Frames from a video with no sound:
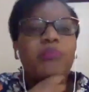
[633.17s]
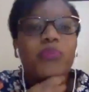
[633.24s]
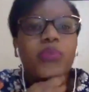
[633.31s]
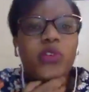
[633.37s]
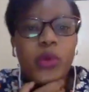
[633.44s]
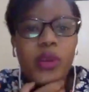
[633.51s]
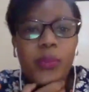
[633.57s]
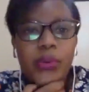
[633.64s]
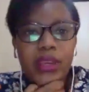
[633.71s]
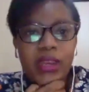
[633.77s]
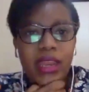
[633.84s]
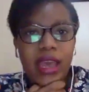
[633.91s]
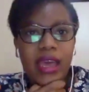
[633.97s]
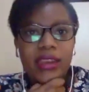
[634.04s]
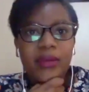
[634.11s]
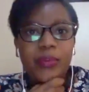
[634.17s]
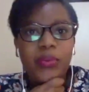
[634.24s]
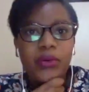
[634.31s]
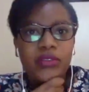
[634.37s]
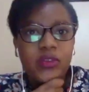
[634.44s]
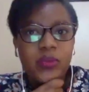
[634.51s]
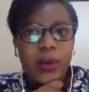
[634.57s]
Do we put it under
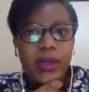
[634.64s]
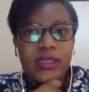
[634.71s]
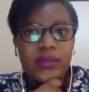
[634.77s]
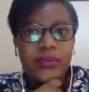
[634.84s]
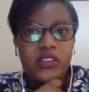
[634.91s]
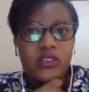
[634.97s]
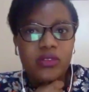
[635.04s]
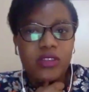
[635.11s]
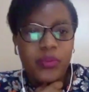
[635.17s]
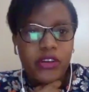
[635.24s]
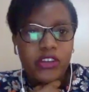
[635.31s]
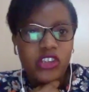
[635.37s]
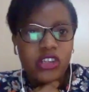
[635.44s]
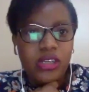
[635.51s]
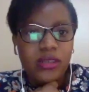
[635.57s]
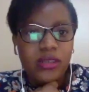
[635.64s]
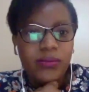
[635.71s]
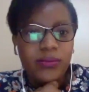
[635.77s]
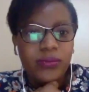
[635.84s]
postpartum depression?